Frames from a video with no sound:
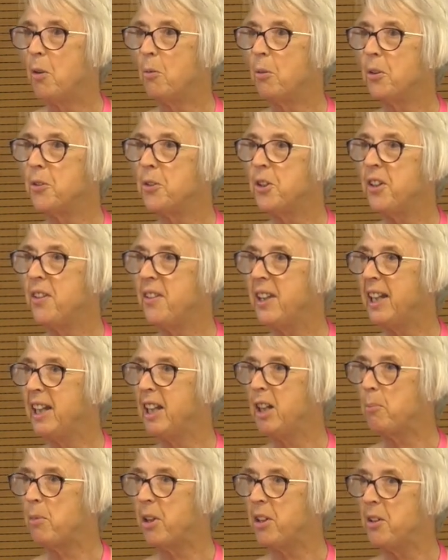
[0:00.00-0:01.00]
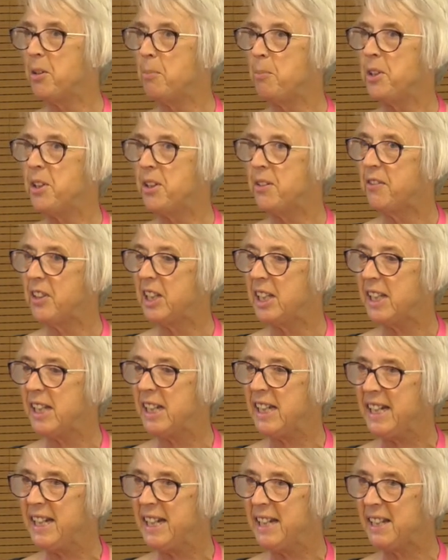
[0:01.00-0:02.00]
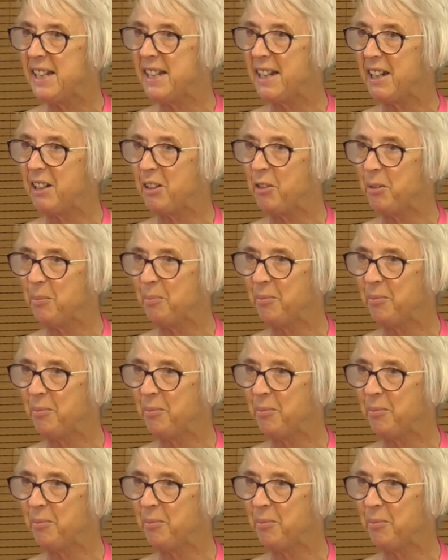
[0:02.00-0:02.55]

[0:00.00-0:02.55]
What do you think about the bit of the tease now?